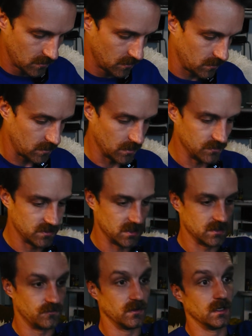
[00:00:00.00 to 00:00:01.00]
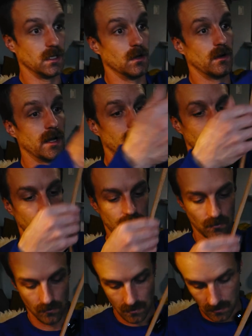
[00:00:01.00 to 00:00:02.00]
close this video out if
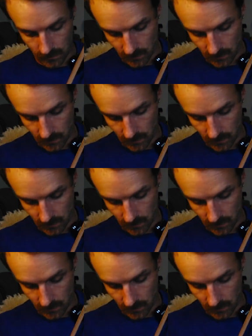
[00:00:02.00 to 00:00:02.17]
you want,